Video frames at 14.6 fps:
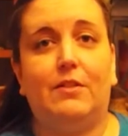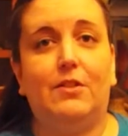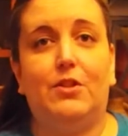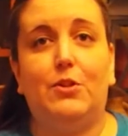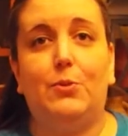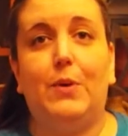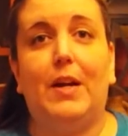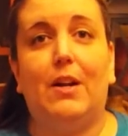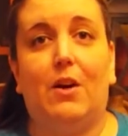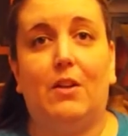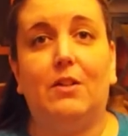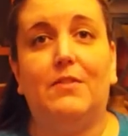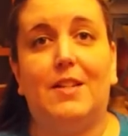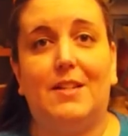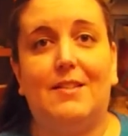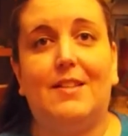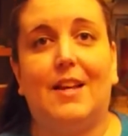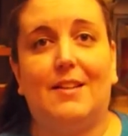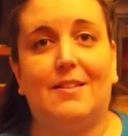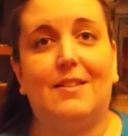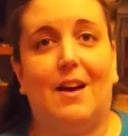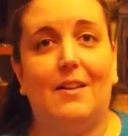to get all of these
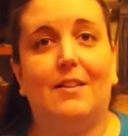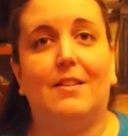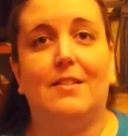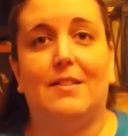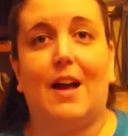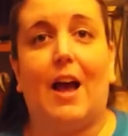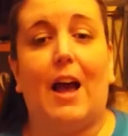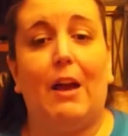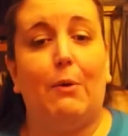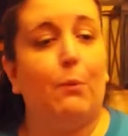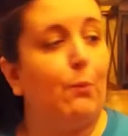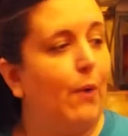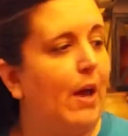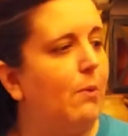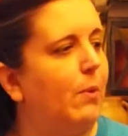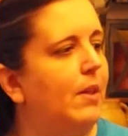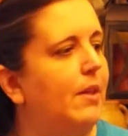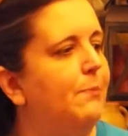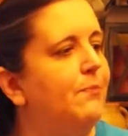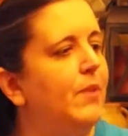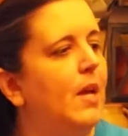things done, because I ran with it.